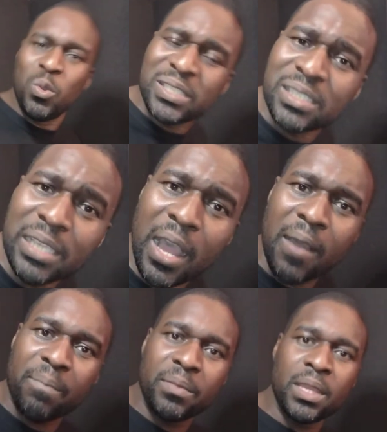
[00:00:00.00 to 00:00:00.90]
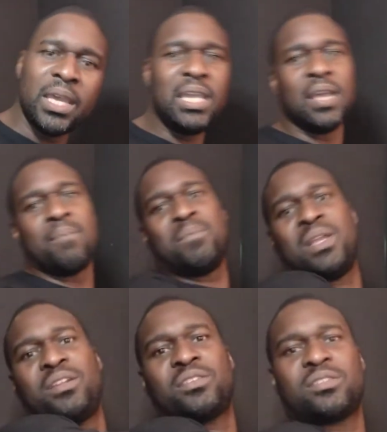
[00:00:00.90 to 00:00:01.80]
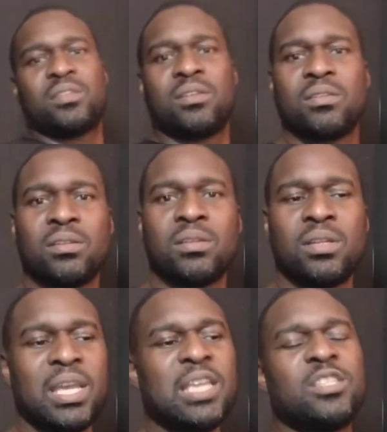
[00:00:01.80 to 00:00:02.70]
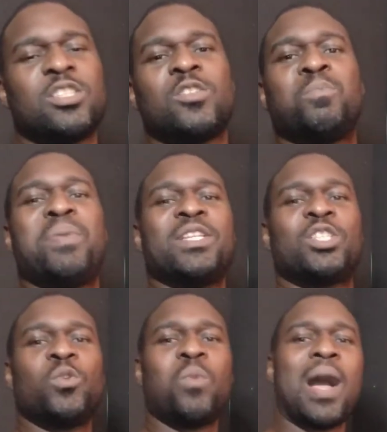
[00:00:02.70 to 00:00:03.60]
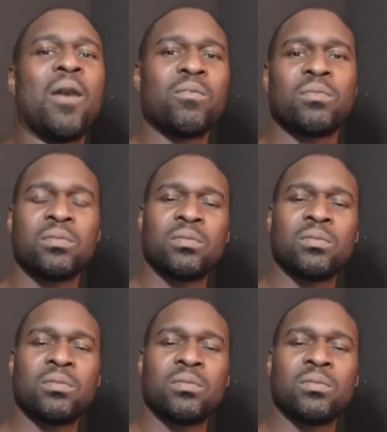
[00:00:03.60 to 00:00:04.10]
What's up? He a minister. He spit you out.